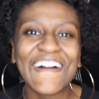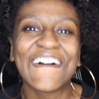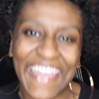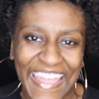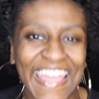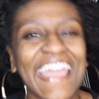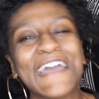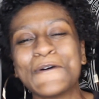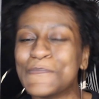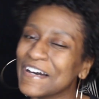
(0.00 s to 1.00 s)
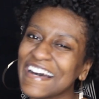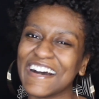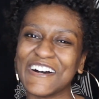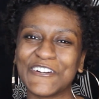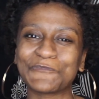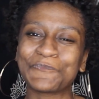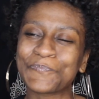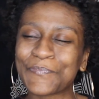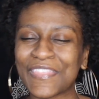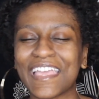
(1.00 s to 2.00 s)
But
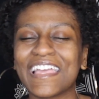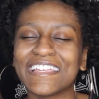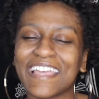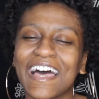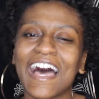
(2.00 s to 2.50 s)
yeah,